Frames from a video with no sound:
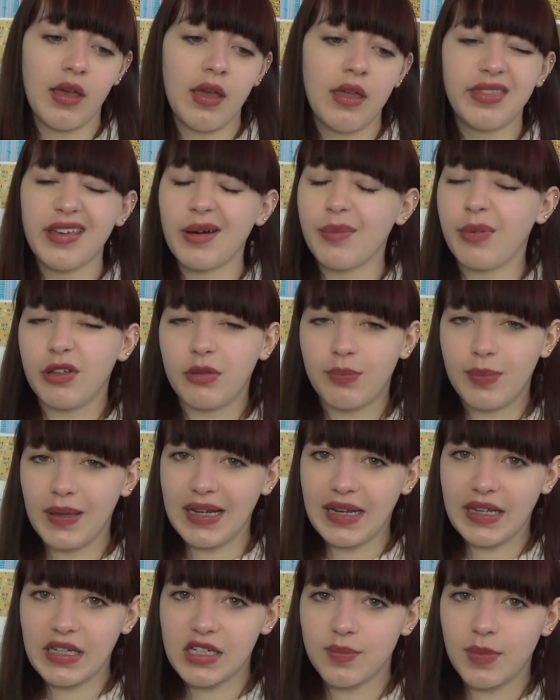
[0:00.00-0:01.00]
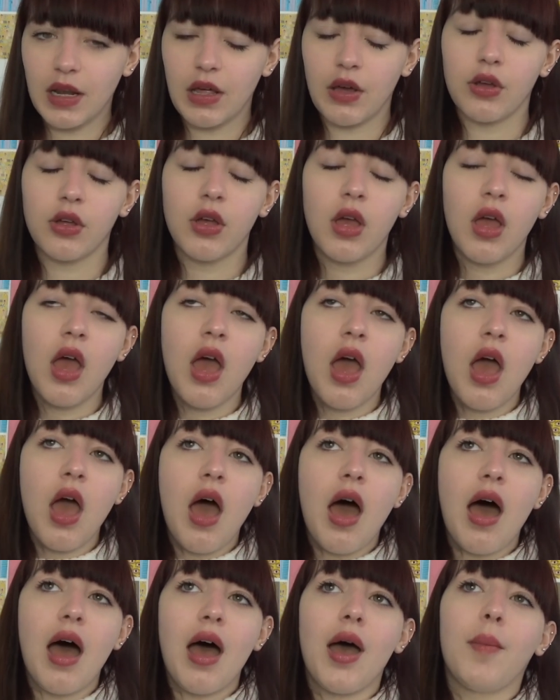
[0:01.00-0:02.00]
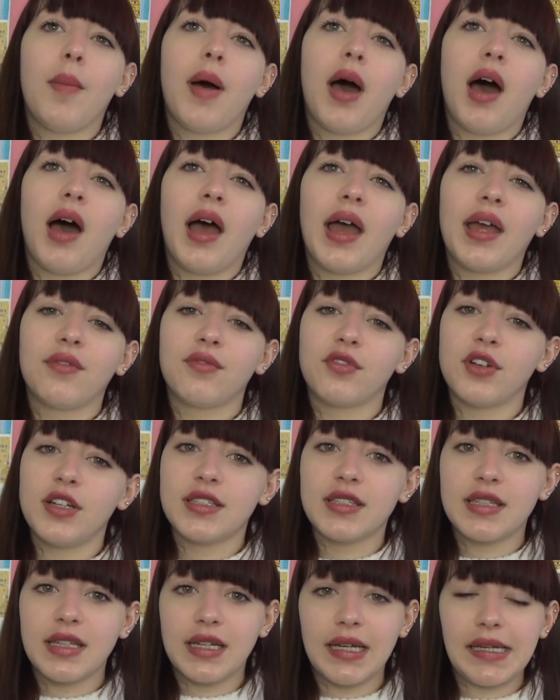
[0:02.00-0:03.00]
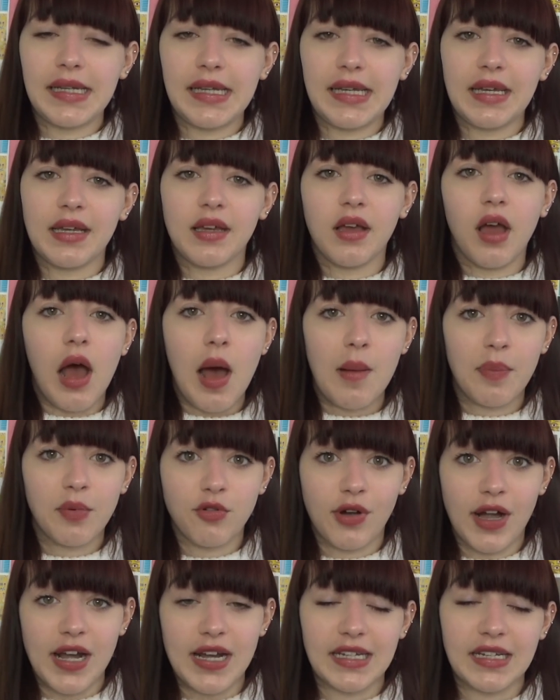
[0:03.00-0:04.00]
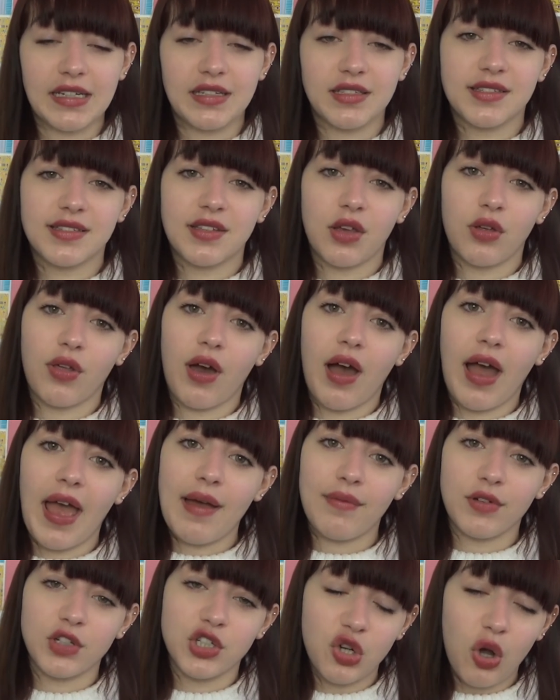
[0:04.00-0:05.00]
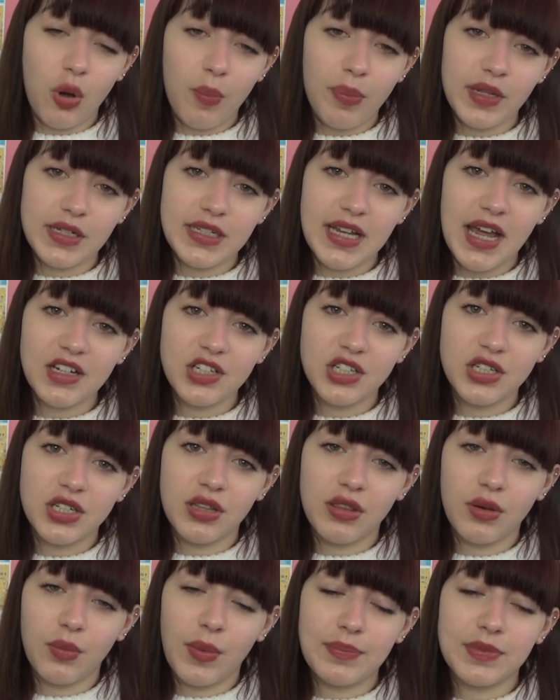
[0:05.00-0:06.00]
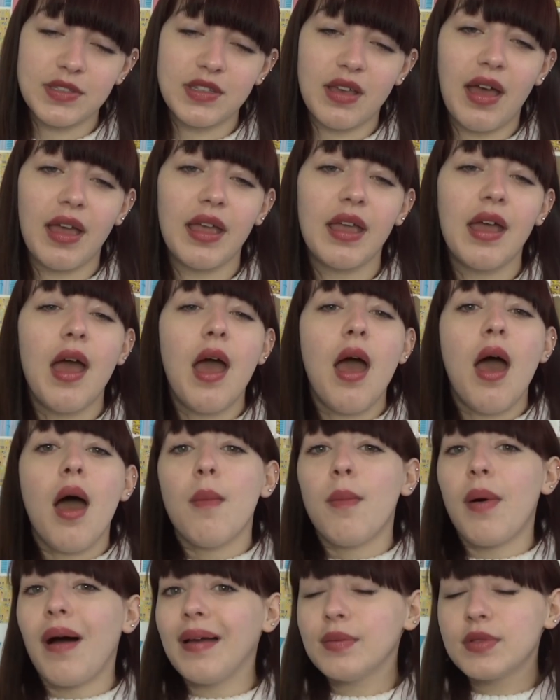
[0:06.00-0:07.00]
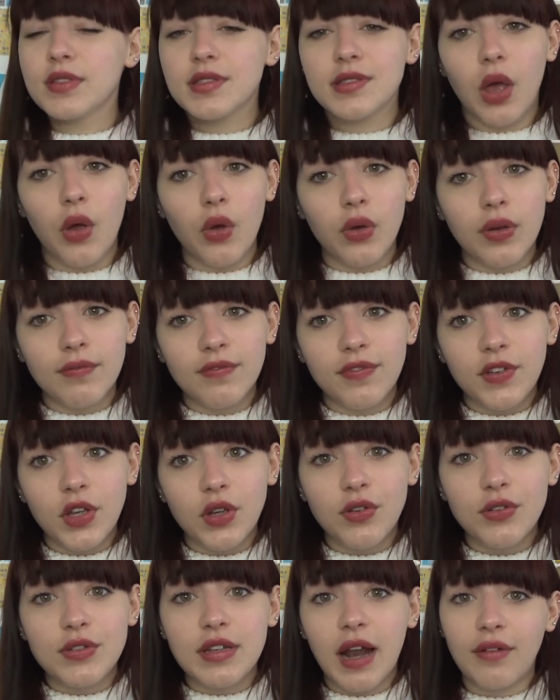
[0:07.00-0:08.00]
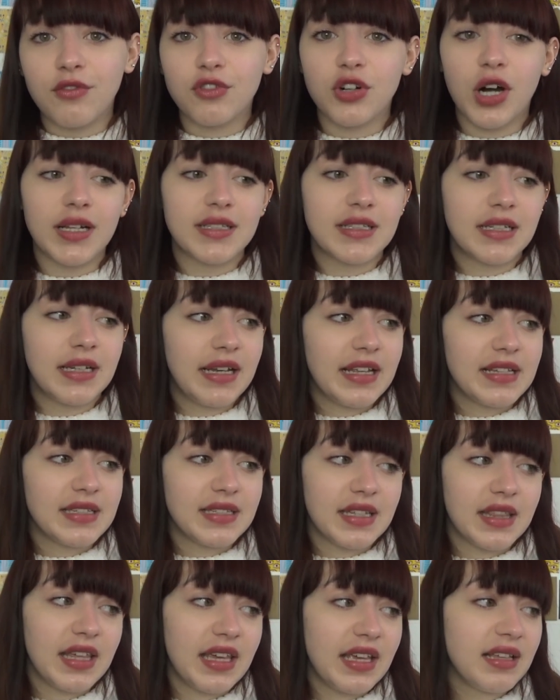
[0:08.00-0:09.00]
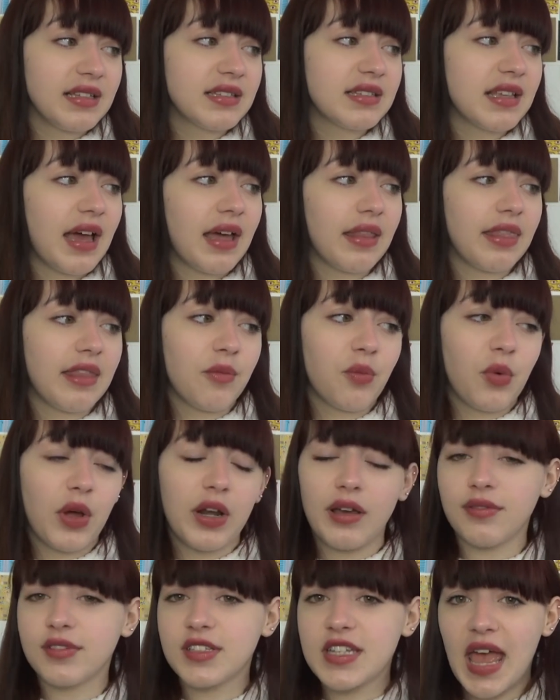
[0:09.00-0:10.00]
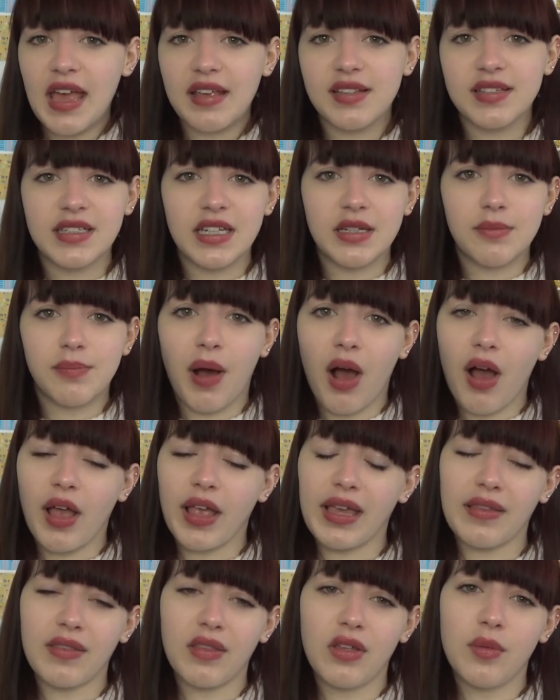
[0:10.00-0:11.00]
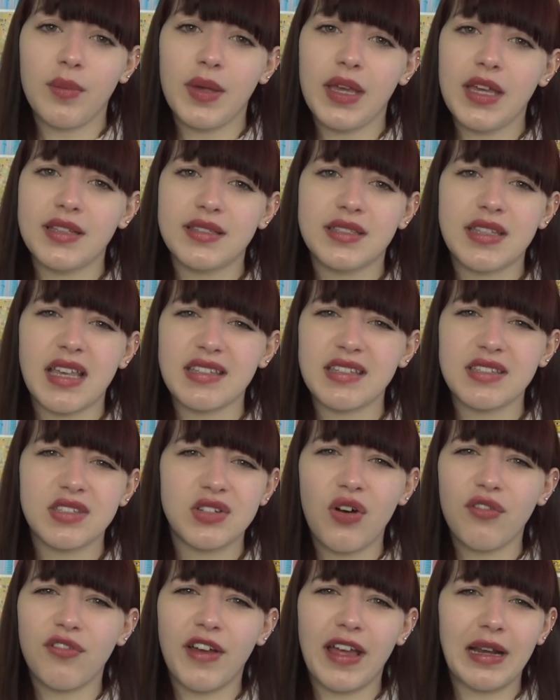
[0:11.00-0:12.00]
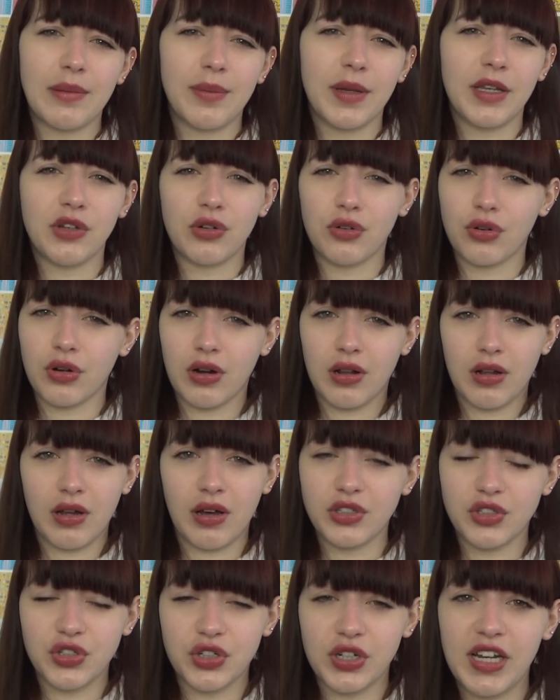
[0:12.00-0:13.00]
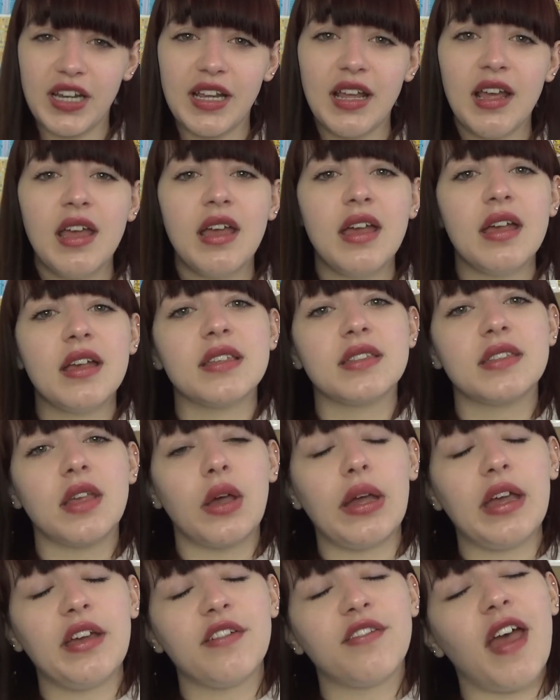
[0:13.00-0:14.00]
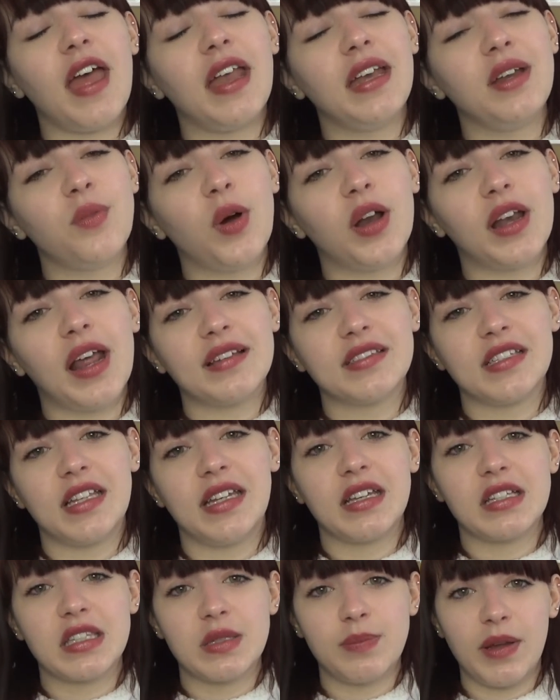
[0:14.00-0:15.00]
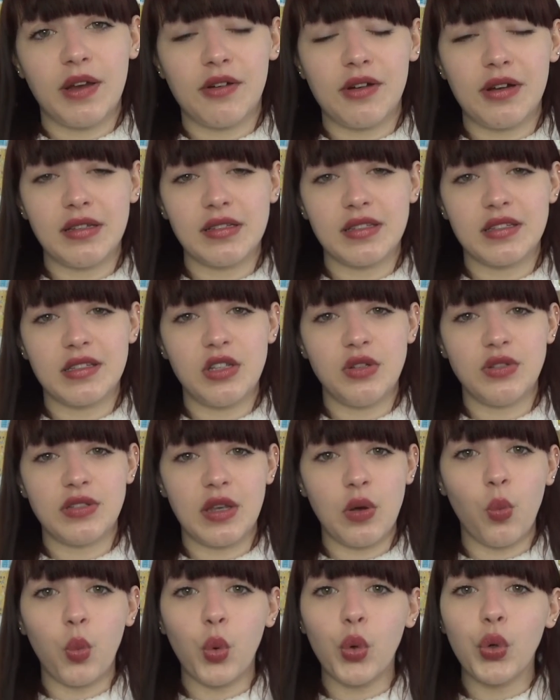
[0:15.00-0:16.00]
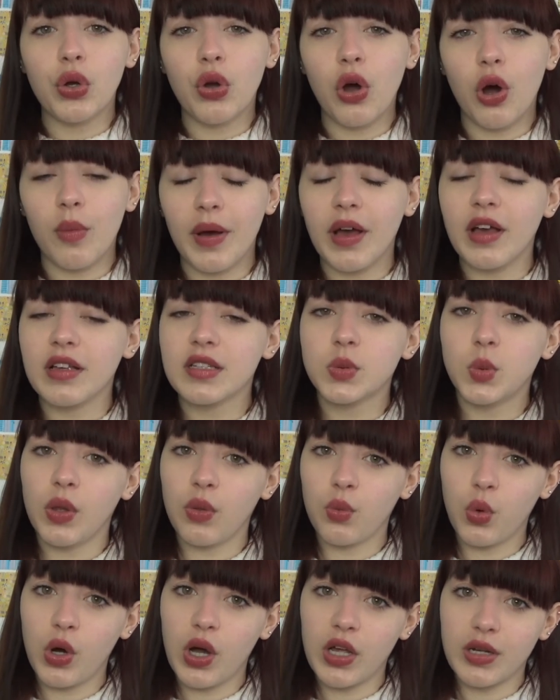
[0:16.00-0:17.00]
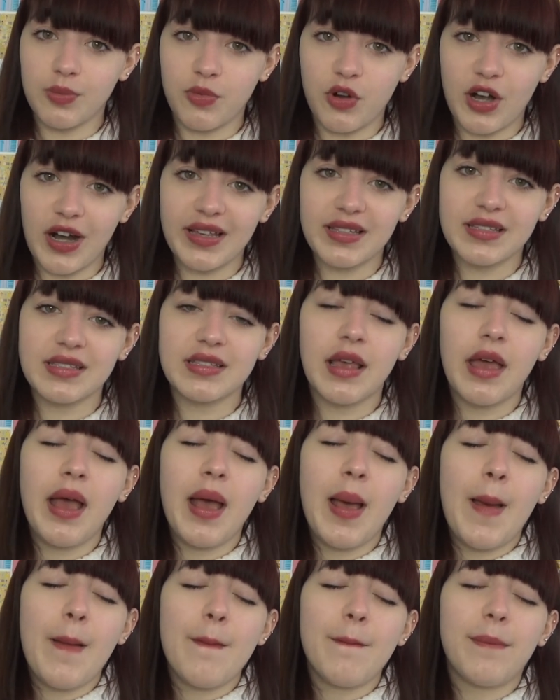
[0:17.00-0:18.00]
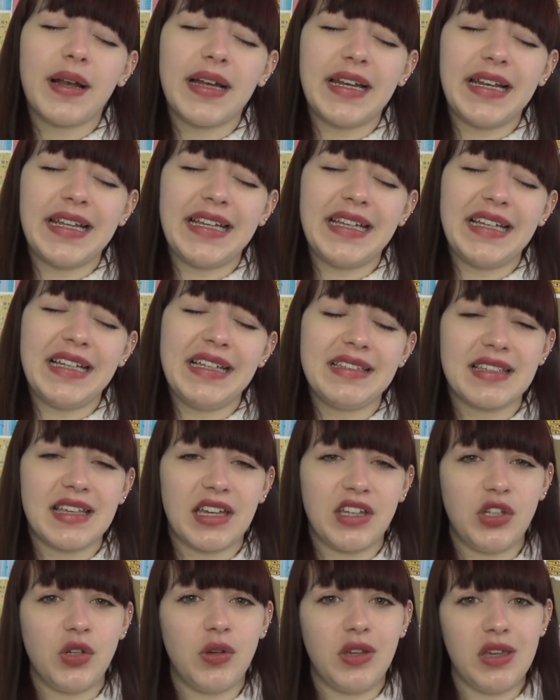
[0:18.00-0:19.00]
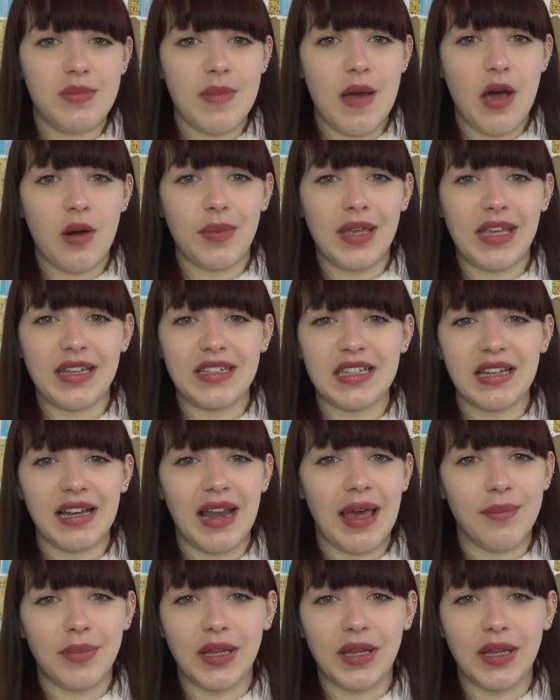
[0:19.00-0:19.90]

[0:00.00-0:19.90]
they'll both be linked below, um, I've recently upgraded so that I have a shop attached to the website but I'm so confused. I've tried to list things and then when I've tested buying them it says it's not available in your country. So if anyone has any experience using WooCommerce with WordPress please can you email me to let me